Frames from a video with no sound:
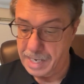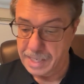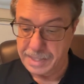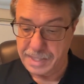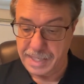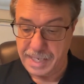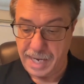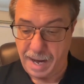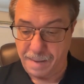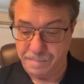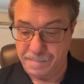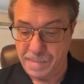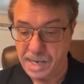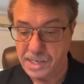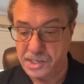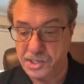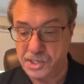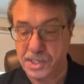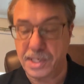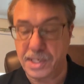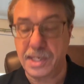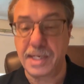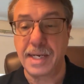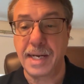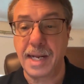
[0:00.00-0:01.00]
did I
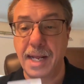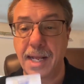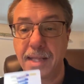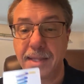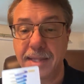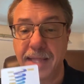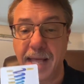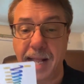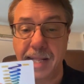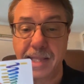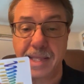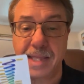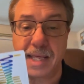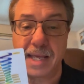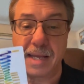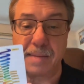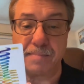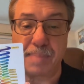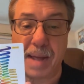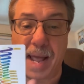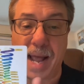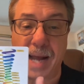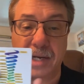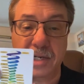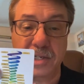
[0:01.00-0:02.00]
mention that the
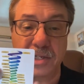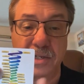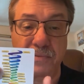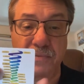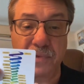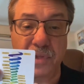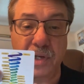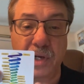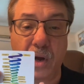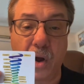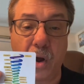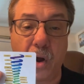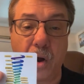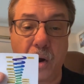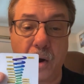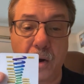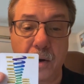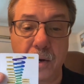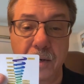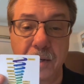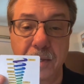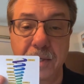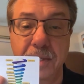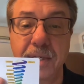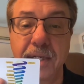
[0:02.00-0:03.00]
backs of the
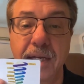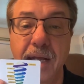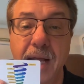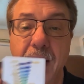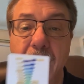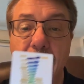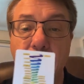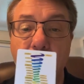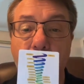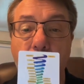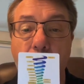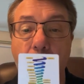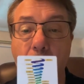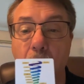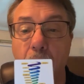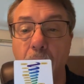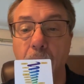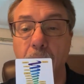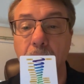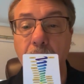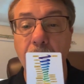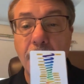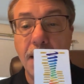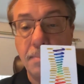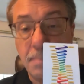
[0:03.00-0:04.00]
cards
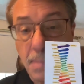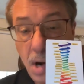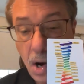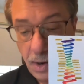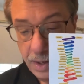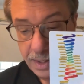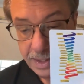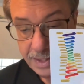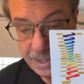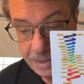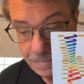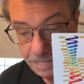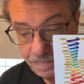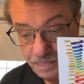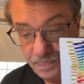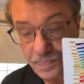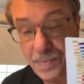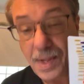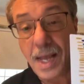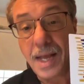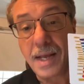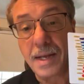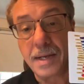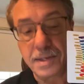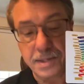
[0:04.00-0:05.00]
are marked?
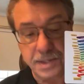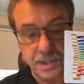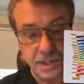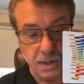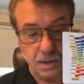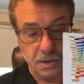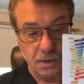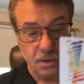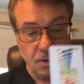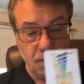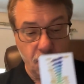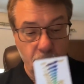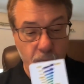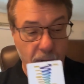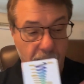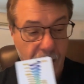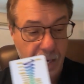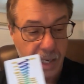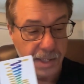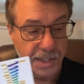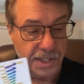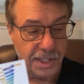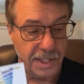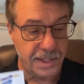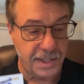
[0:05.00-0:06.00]
So
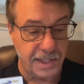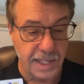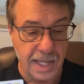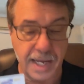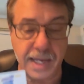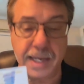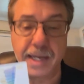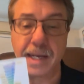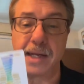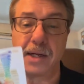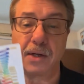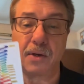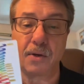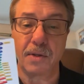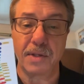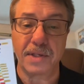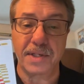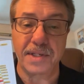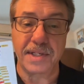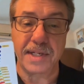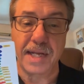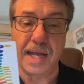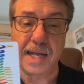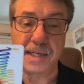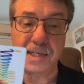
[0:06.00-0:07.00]
just like a good
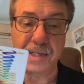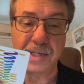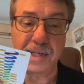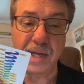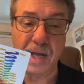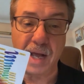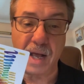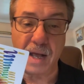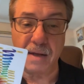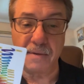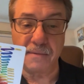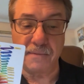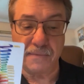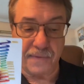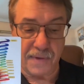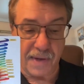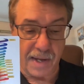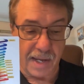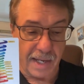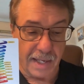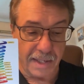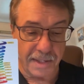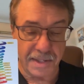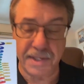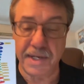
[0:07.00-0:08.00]
set of
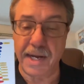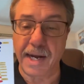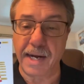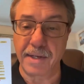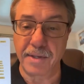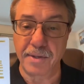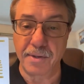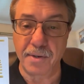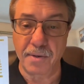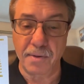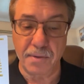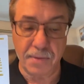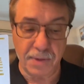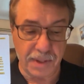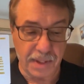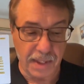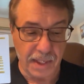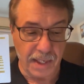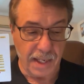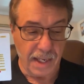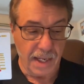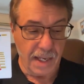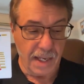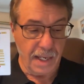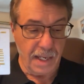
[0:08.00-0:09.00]
standard
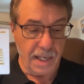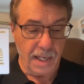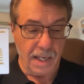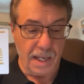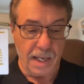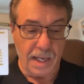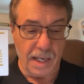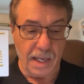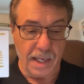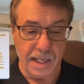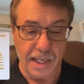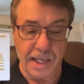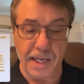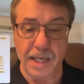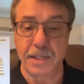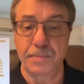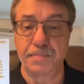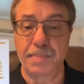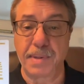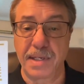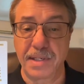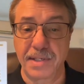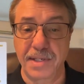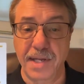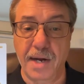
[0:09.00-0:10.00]

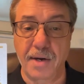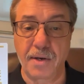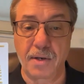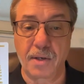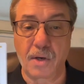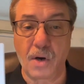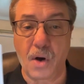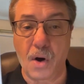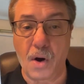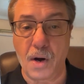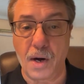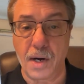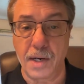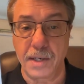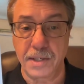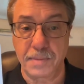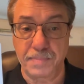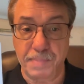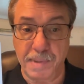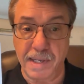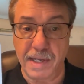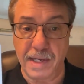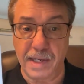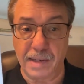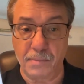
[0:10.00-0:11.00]
ESP Zener cards
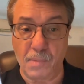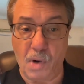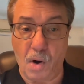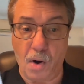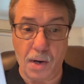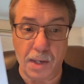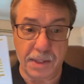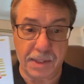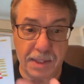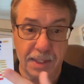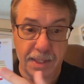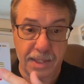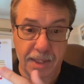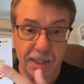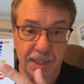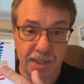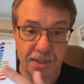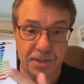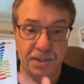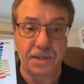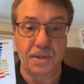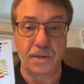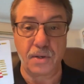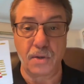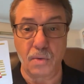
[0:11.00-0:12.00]
being marked,
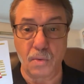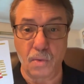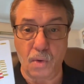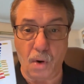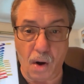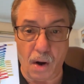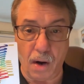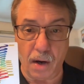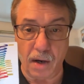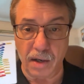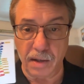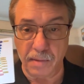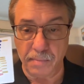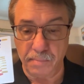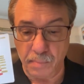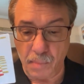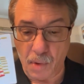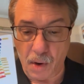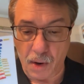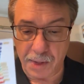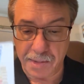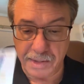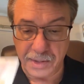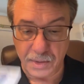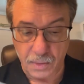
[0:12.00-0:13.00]
these two are
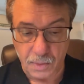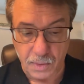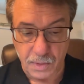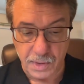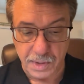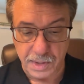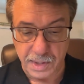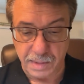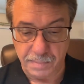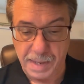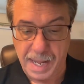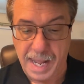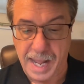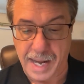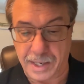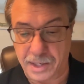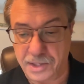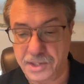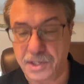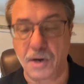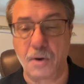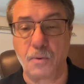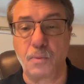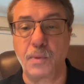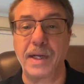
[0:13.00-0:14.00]
marked on the back.
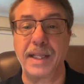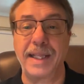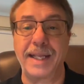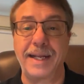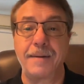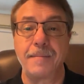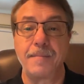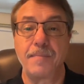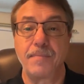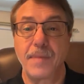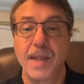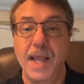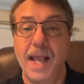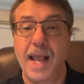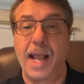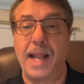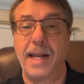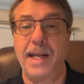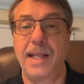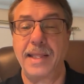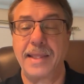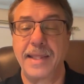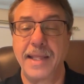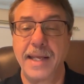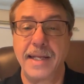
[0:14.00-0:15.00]
So really,
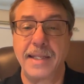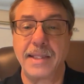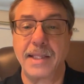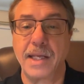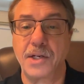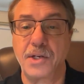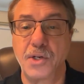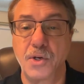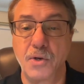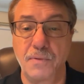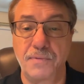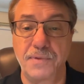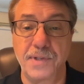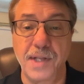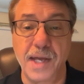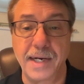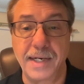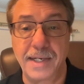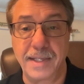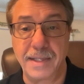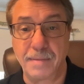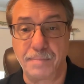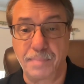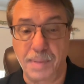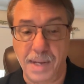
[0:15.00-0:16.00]
anything that you've done
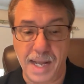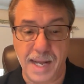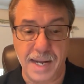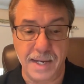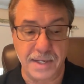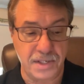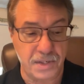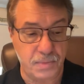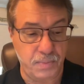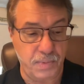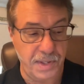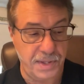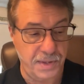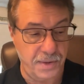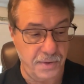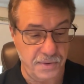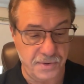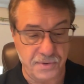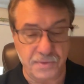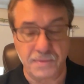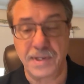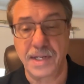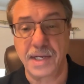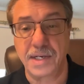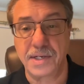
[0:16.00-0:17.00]
in the past with your
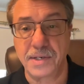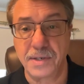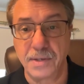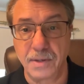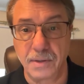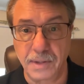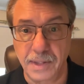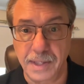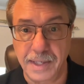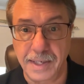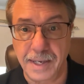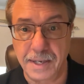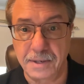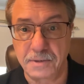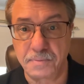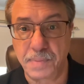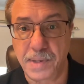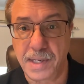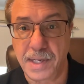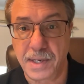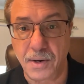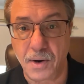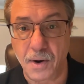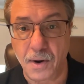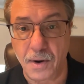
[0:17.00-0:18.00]
traditional
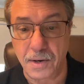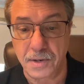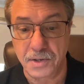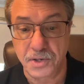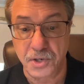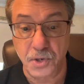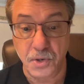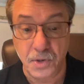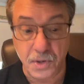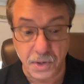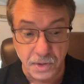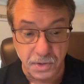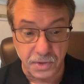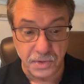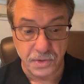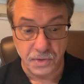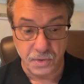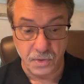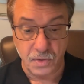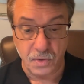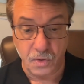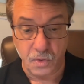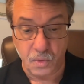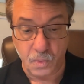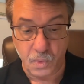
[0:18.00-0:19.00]
ESP cards, you can
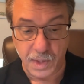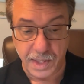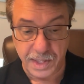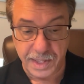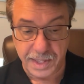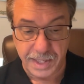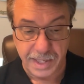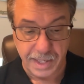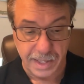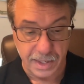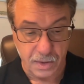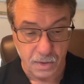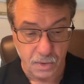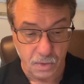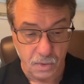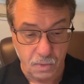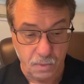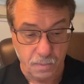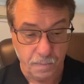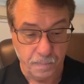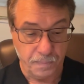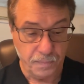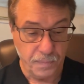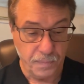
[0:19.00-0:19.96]
do with the new